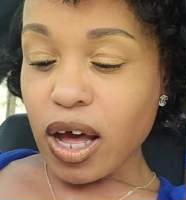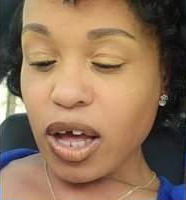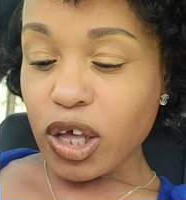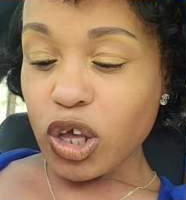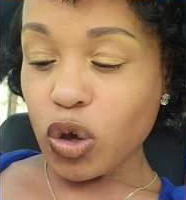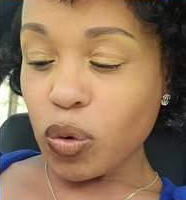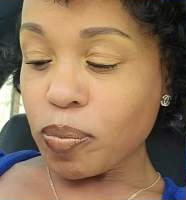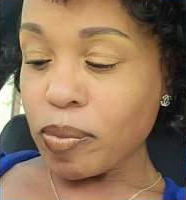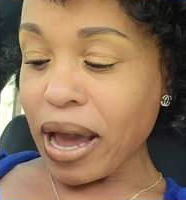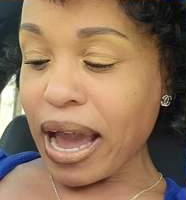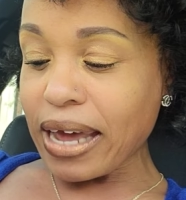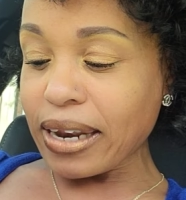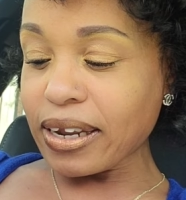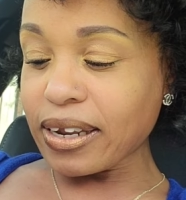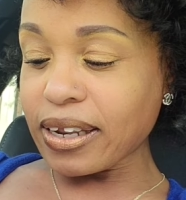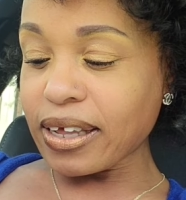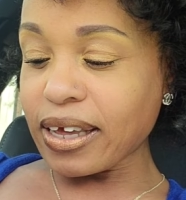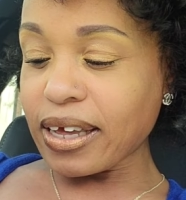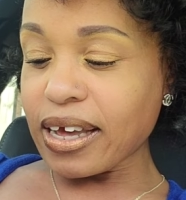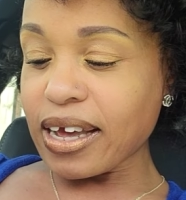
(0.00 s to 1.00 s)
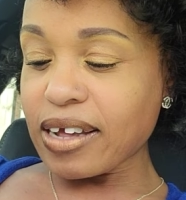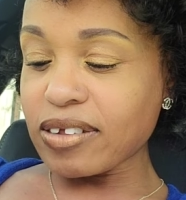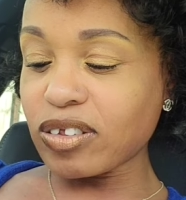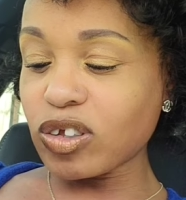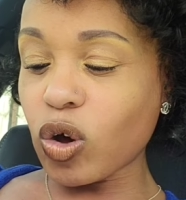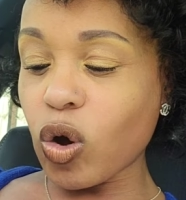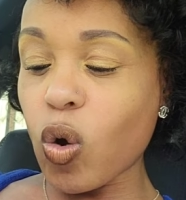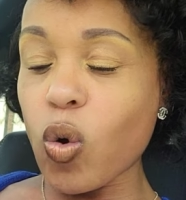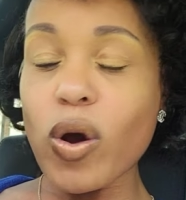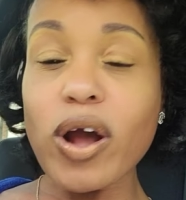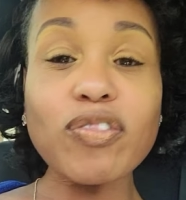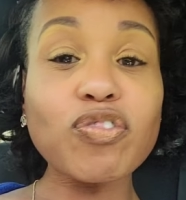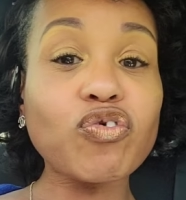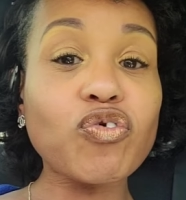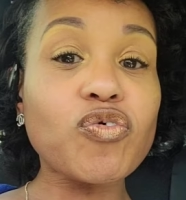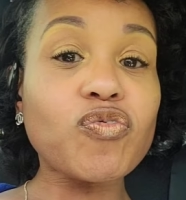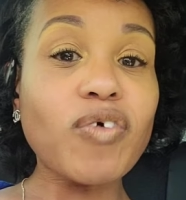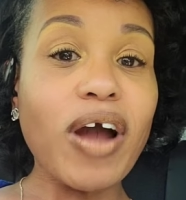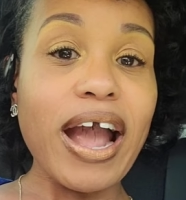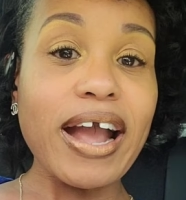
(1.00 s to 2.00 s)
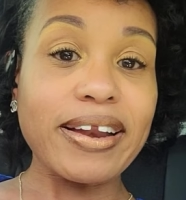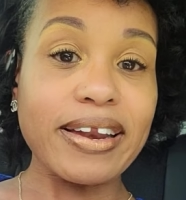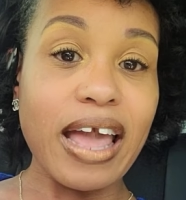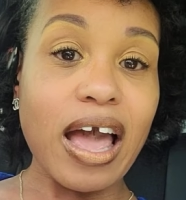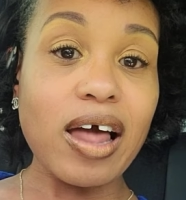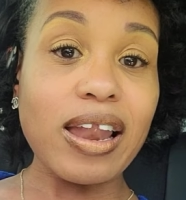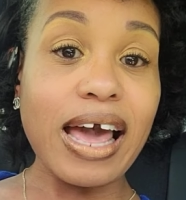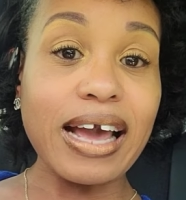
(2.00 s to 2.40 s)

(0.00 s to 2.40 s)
humanity is going through right now.